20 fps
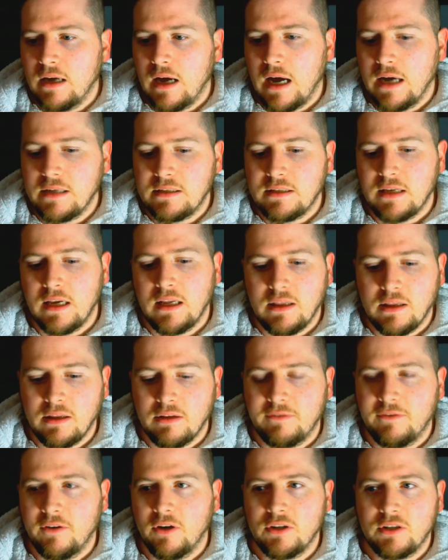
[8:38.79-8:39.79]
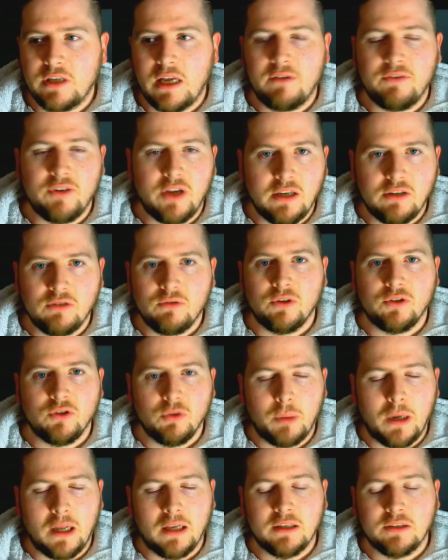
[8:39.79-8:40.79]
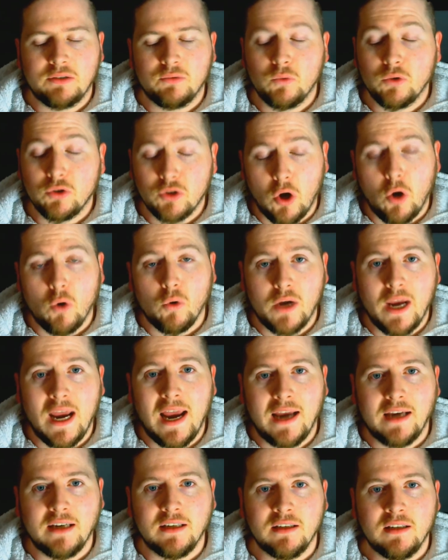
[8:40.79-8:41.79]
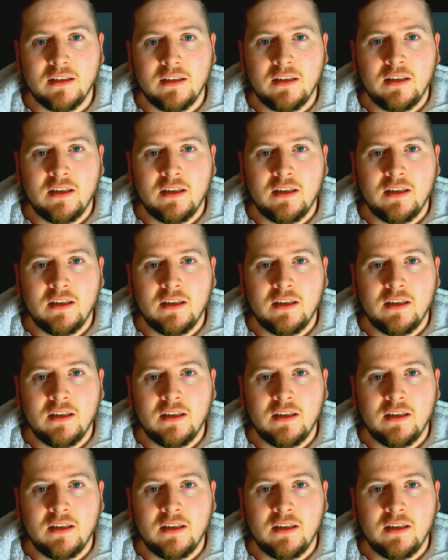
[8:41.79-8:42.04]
I say that the first half against Crystal Palace was okay